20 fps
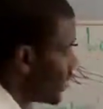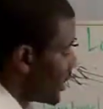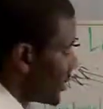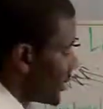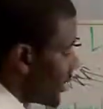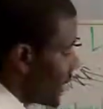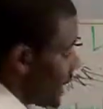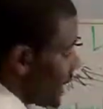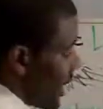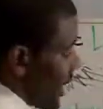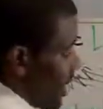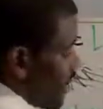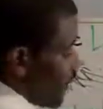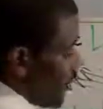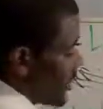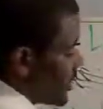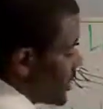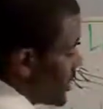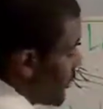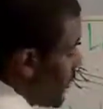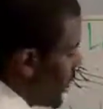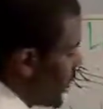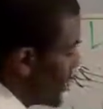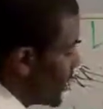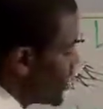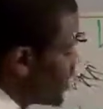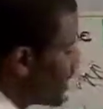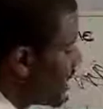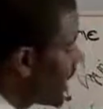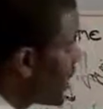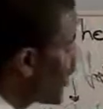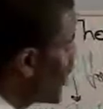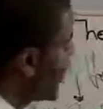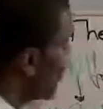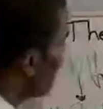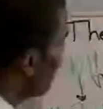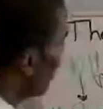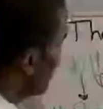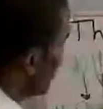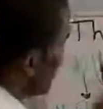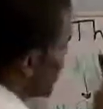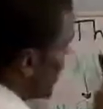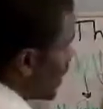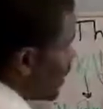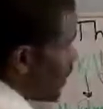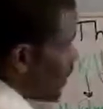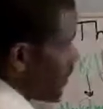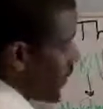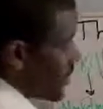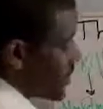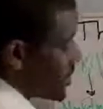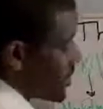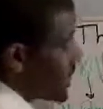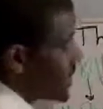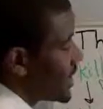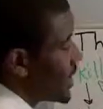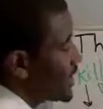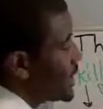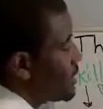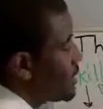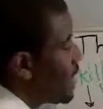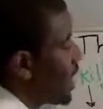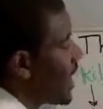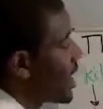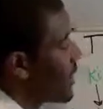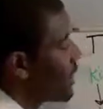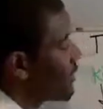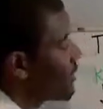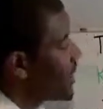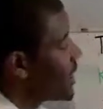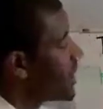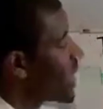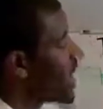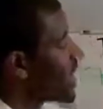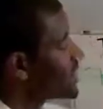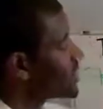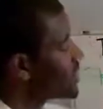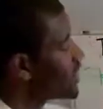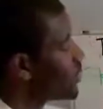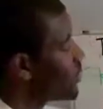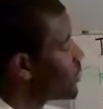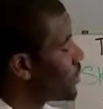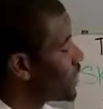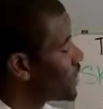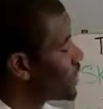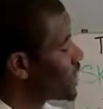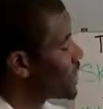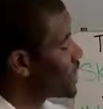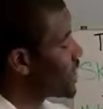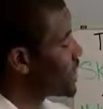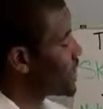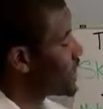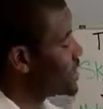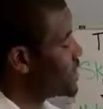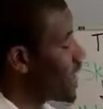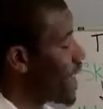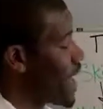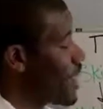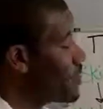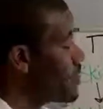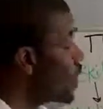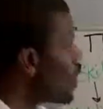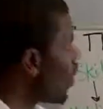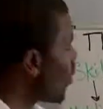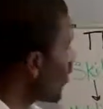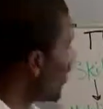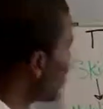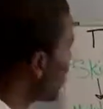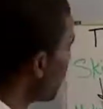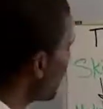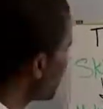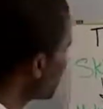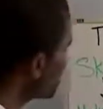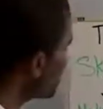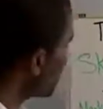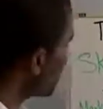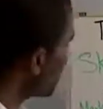Look at how friends and family is here. For the skilled person, it's at the bottom. The non-skilled person is at the top. Well, once